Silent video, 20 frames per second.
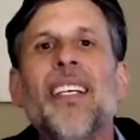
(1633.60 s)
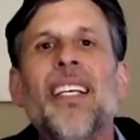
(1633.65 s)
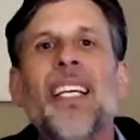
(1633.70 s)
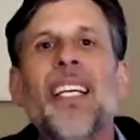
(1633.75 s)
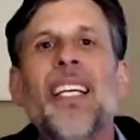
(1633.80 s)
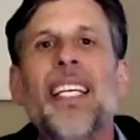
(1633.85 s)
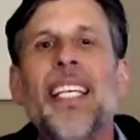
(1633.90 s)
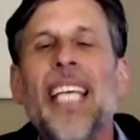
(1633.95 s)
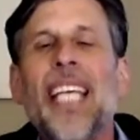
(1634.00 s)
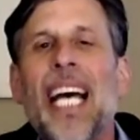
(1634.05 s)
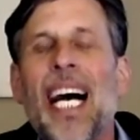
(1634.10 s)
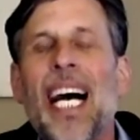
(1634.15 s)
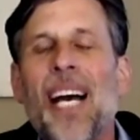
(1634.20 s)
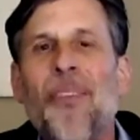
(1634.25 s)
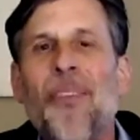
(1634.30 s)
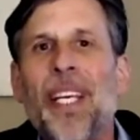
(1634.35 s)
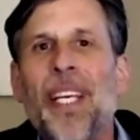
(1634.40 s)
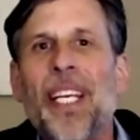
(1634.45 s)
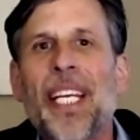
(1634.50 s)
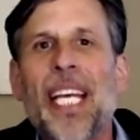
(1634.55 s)
yeah i
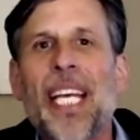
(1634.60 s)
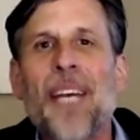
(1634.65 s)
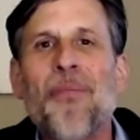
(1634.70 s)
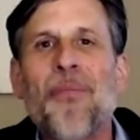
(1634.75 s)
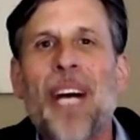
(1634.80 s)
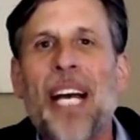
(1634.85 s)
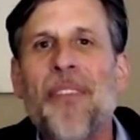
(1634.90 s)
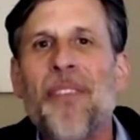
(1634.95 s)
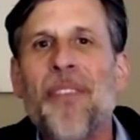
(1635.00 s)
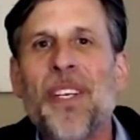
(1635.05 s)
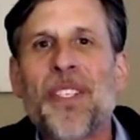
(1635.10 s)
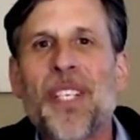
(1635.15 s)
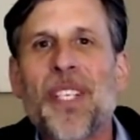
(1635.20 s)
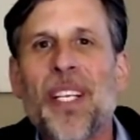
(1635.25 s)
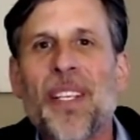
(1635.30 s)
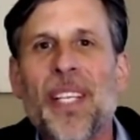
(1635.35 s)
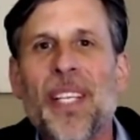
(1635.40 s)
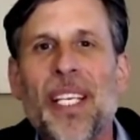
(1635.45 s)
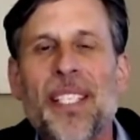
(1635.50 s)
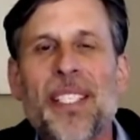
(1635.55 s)
mean again my vision
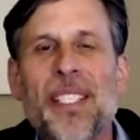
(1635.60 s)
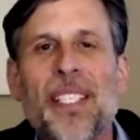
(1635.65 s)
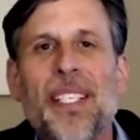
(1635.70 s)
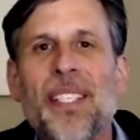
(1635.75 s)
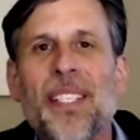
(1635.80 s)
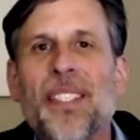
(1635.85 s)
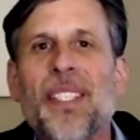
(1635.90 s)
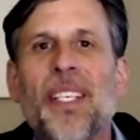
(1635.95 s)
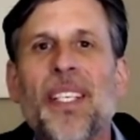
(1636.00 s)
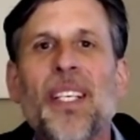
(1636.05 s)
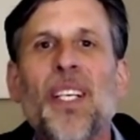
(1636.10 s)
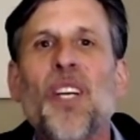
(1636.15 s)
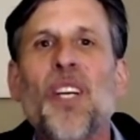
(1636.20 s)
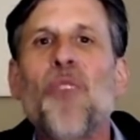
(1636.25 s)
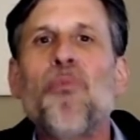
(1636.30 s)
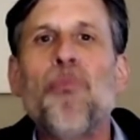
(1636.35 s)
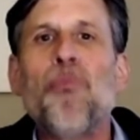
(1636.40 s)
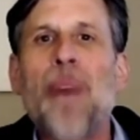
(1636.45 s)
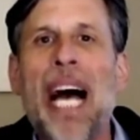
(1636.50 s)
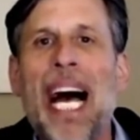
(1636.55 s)
of this is
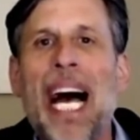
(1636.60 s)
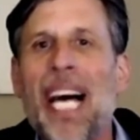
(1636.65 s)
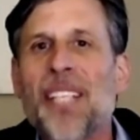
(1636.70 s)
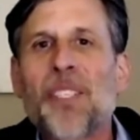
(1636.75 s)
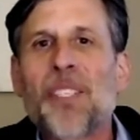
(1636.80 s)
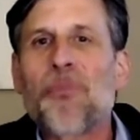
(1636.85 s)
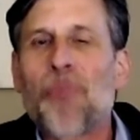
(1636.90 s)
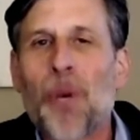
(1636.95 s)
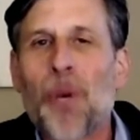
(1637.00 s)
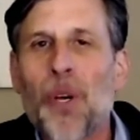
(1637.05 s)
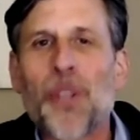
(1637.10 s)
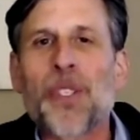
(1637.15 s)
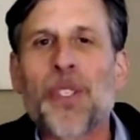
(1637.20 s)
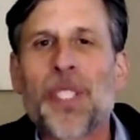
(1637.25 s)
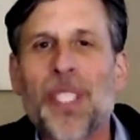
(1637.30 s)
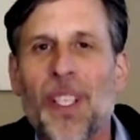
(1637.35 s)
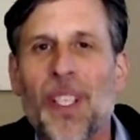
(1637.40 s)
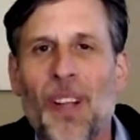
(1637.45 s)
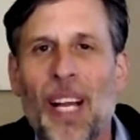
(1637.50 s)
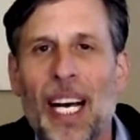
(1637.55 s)
mass
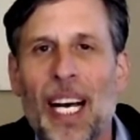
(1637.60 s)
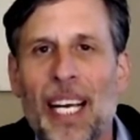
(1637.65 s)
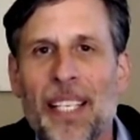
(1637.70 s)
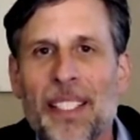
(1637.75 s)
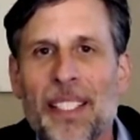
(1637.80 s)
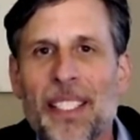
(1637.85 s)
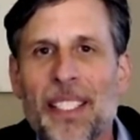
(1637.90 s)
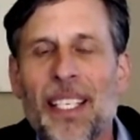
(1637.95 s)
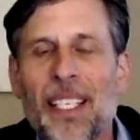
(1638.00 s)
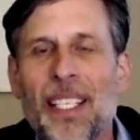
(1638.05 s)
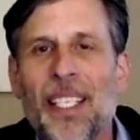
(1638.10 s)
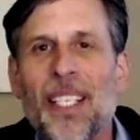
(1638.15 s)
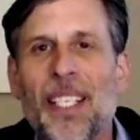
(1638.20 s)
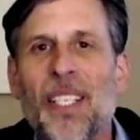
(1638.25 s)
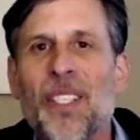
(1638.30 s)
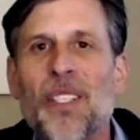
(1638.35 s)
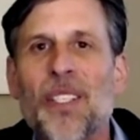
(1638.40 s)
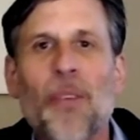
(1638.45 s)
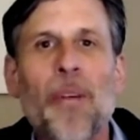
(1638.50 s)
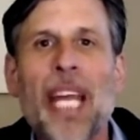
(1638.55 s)
personalized
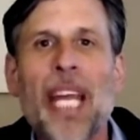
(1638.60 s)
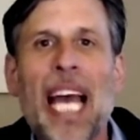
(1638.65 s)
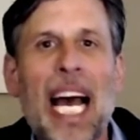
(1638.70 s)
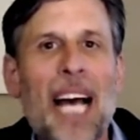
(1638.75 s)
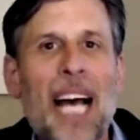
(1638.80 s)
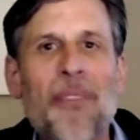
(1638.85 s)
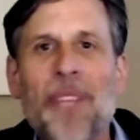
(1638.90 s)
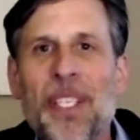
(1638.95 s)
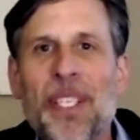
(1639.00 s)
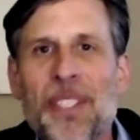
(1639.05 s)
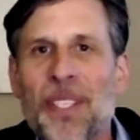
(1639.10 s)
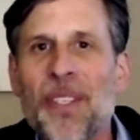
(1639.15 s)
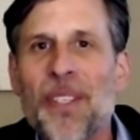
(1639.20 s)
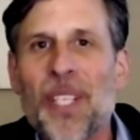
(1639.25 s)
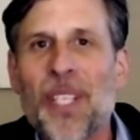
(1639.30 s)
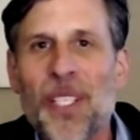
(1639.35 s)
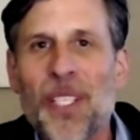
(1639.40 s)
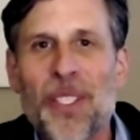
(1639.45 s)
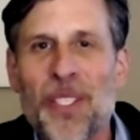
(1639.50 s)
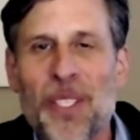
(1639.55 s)
so we have this in the
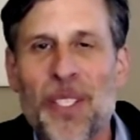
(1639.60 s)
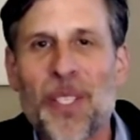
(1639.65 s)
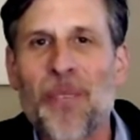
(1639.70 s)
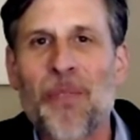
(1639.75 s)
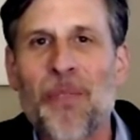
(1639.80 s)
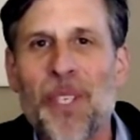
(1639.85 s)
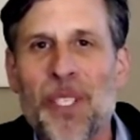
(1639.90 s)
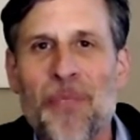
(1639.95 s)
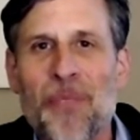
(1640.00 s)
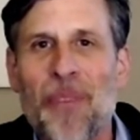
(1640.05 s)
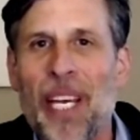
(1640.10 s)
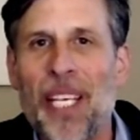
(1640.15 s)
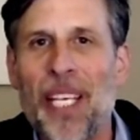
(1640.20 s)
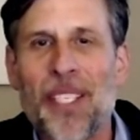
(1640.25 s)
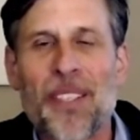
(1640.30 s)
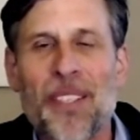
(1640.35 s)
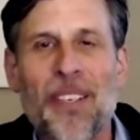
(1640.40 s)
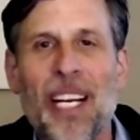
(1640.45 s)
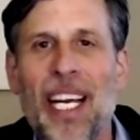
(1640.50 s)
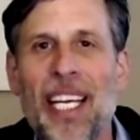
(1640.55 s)
consumer
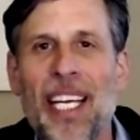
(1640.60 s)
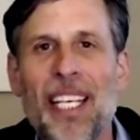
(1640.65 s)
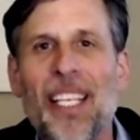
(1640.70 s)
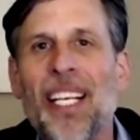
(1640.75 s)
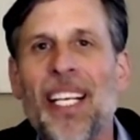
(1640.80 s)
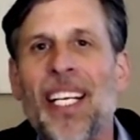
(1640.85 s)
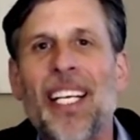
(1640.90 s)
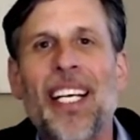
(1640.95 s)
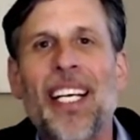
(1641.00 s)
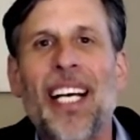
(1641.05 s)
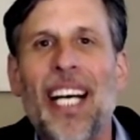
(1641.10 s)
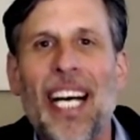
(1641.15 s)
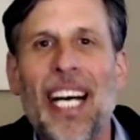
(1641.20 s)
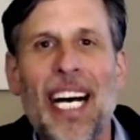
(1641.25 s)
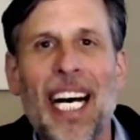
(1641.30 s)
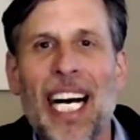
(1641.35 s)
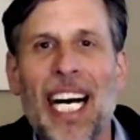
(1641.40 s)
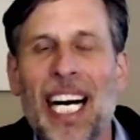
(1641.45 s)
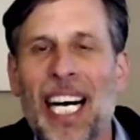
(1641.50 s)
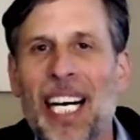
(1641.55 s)
space right
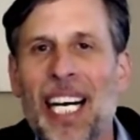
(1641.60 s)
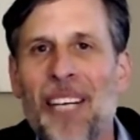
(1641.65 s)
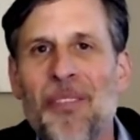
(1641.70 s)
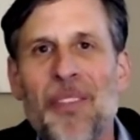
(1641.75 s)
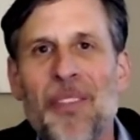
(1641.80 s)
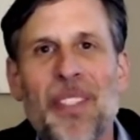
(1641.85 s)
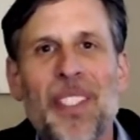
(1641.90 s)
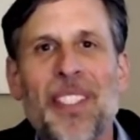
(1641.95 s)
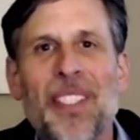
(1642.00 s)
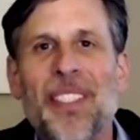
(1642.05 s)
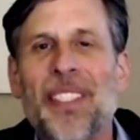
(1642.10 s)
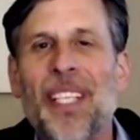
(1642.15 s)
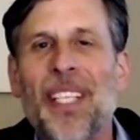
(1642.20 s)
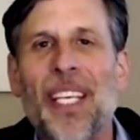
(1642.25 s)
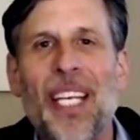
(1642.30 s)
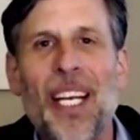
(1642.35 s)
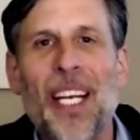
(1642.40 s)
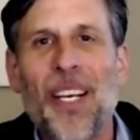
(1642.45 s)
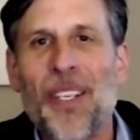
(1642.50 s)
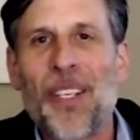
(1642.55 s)
um, you
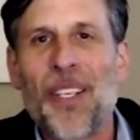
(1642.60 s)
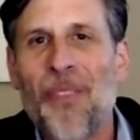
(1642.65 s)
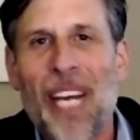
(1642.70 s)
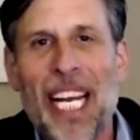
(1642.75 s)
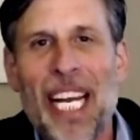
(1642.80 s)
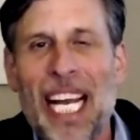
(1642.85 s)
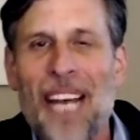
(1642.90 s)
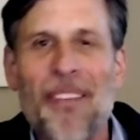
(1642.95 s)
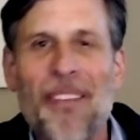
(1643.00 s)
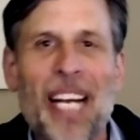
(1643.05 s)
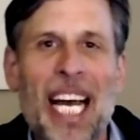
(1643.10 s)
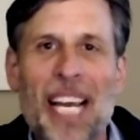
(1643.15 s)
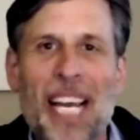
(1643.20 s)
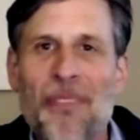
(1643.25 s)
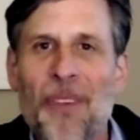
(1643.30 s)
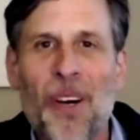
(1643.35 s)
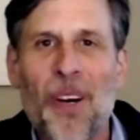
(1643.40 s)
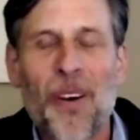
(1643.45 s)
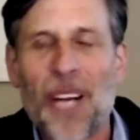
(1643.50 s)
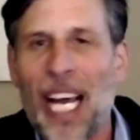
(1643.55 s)
know, you might have an
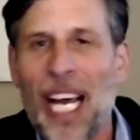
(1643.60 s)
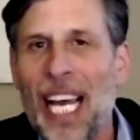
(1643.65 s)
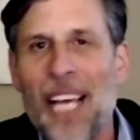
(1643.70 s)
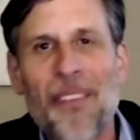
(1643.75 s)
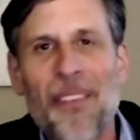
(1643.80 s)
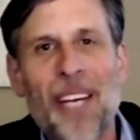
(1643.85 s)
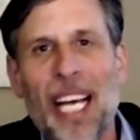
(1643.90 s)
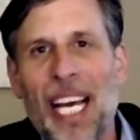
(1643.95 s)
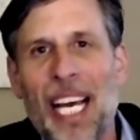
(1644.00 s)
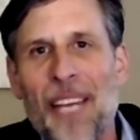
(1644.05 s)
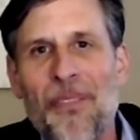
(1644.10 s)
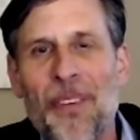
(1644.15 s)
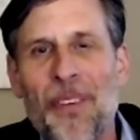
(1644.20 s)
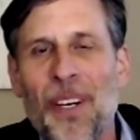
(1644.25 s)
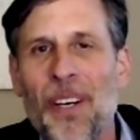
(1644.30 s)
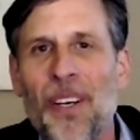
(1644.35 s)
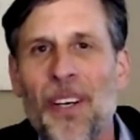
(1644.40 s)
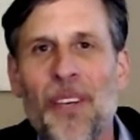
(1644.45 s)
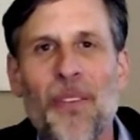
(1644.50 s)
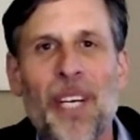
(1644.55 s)
iPhone. I have an
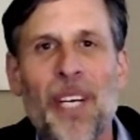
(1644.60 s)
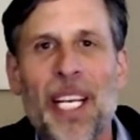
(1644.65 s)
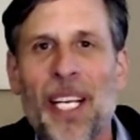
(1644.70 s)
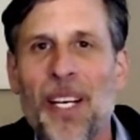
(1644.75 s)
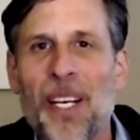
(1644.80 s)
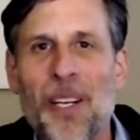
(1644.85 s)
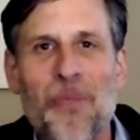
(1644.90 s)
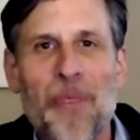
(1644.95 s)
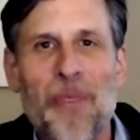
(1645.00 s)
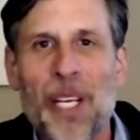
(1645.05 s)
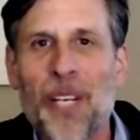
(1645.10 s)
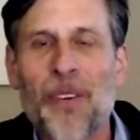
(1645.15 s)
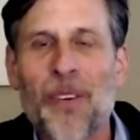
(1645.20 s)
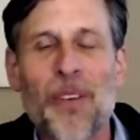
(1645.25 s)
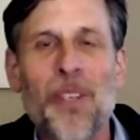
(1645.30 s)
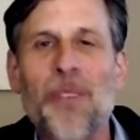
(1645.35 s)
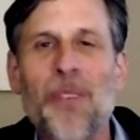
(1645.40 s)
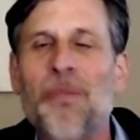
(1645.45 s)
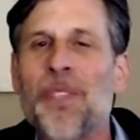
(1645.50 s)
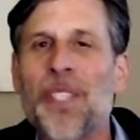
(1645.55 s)
iPhone. When I go to big
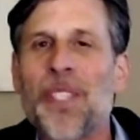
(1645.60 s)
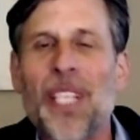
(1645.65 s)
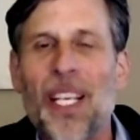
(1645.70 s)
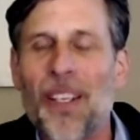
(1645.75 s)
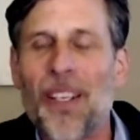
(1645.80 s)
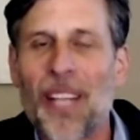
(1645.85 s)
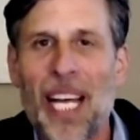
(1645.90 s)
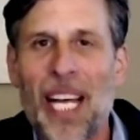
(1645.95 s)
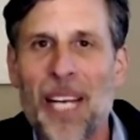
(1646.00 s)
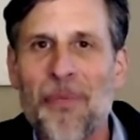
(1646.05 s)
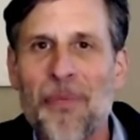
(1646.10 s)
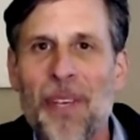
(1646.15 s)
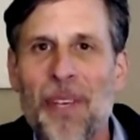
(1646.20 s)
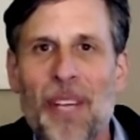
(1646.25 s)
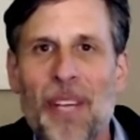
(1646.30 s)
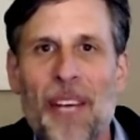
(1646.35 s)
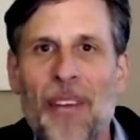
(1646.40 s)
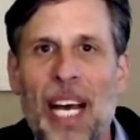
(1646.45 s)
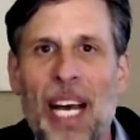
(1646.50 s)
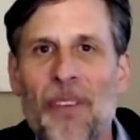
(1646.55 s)
groups, you know, a lot of people
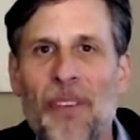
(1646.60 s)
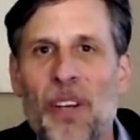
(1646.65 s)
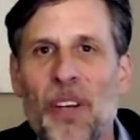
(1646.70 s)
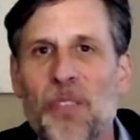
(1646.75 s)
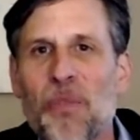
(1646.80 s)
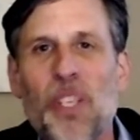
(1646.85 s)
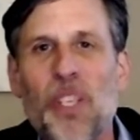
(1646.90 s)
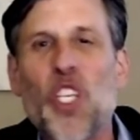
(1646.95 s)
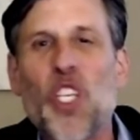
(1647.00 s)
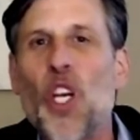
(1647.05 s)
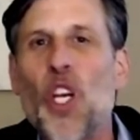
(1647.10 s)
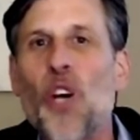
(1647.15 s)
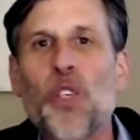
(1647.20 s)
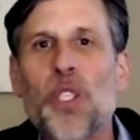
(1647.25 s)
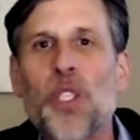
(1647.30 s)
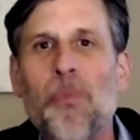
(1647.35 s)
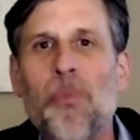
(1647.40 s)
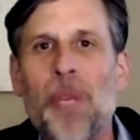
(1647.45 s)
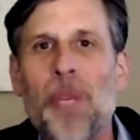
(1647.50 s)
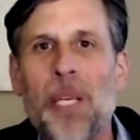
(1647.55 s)
have iPhones, but no
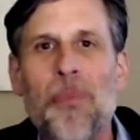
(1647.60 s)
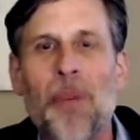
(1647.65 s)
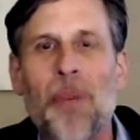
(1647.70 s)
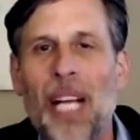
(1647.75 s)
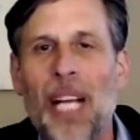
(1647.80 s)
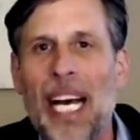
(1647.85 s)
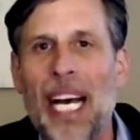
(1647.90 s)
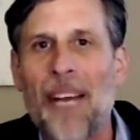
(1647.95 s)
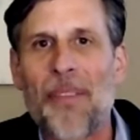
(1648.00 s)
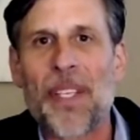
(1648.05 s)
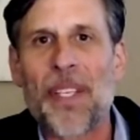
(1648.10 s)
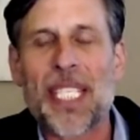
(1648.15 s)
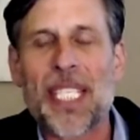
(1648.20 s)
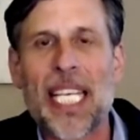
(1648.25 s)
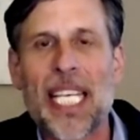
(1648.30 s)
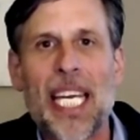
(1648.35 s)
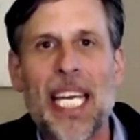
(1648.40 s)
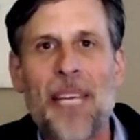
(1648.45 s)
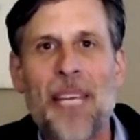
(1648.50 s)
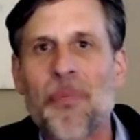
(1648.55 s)
two people have the
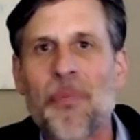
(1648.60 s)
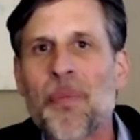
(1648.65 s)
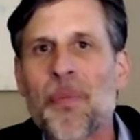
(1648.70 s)
same